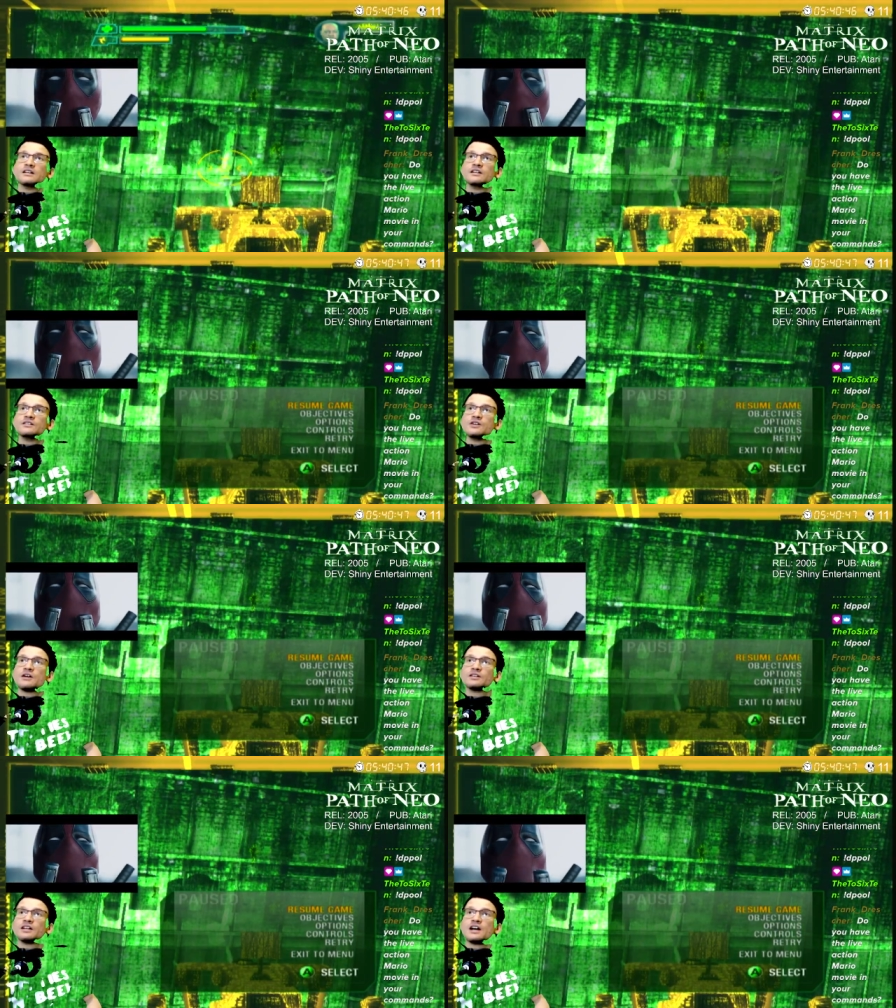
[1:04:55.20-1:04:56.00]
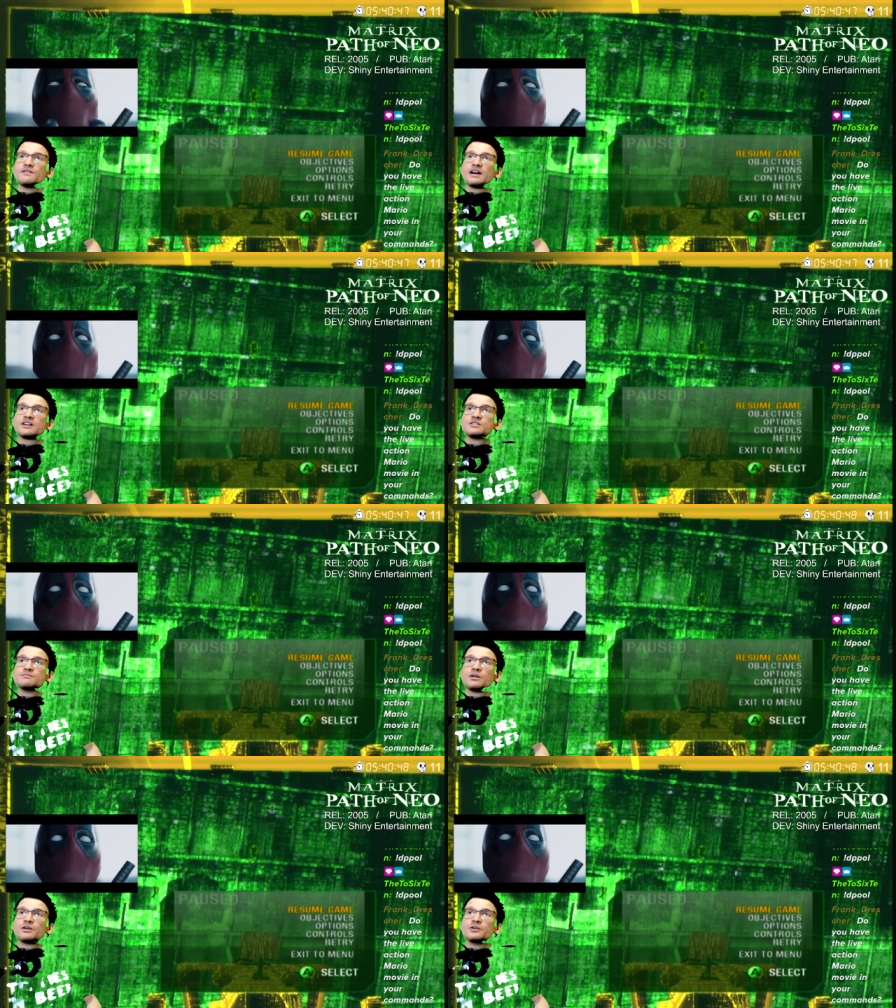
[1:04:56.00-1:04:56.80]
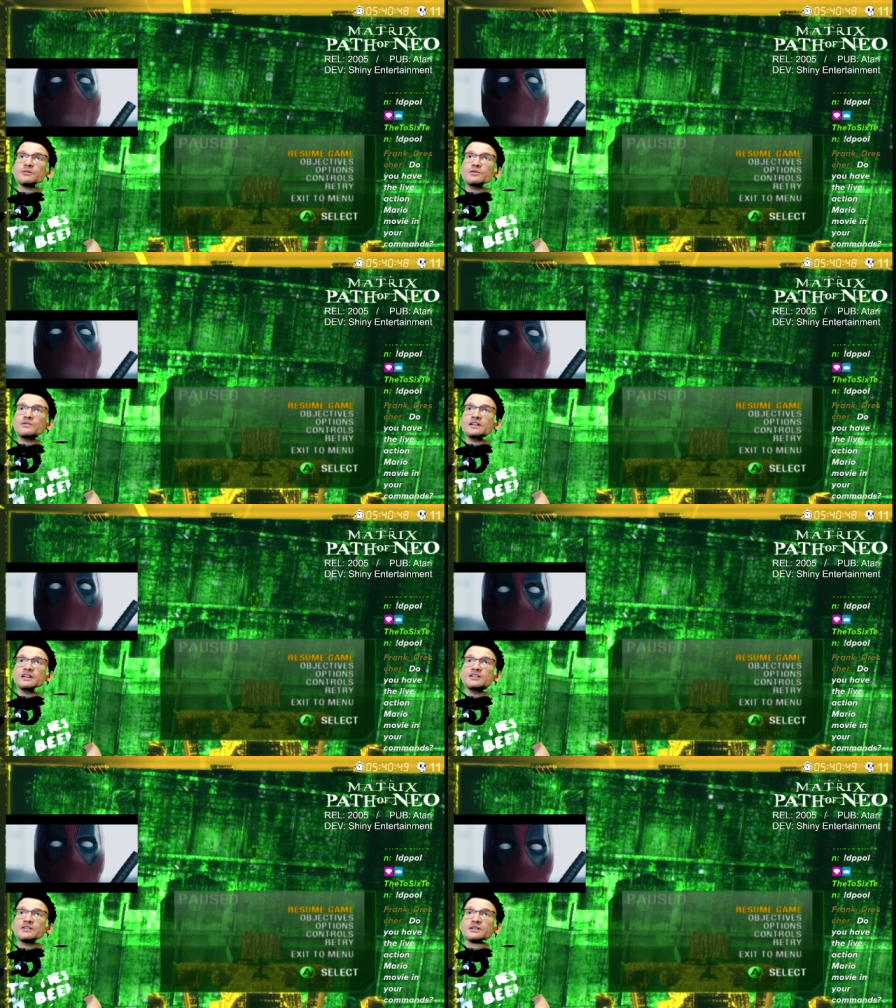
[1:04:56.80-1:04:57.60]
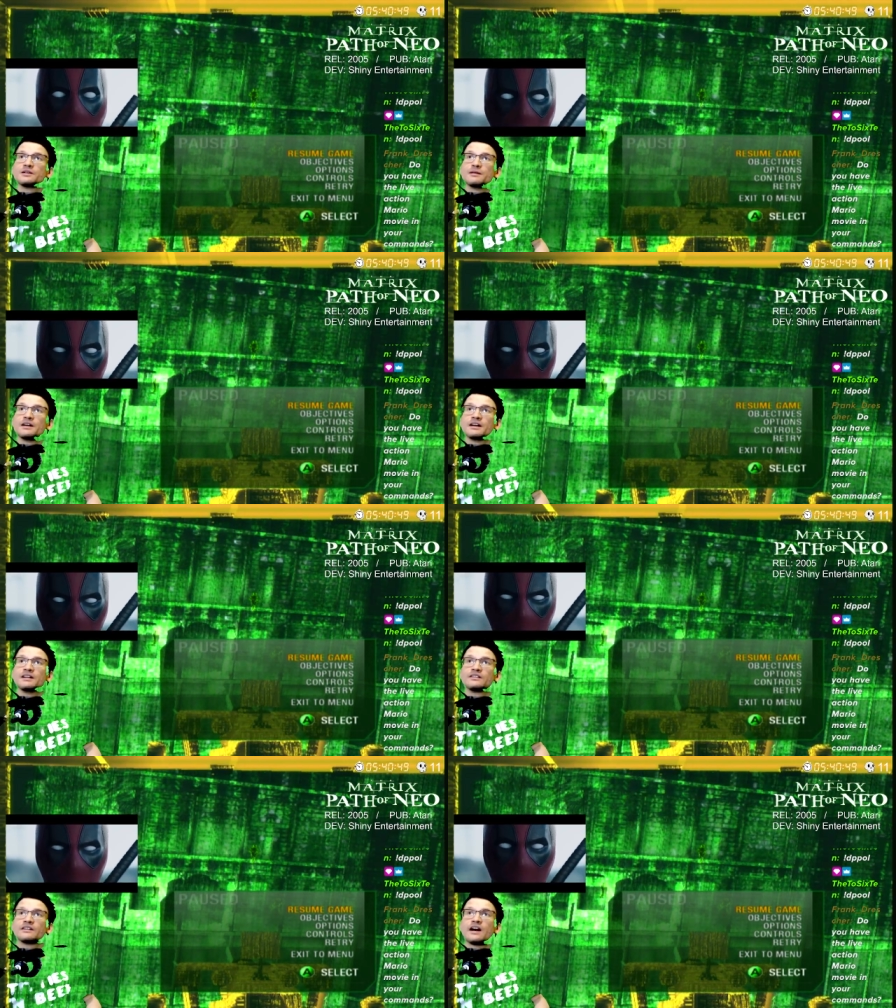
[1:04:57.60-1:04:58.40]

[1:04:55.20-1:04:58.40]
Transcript: Do you have a live-action Mario movie in your commands?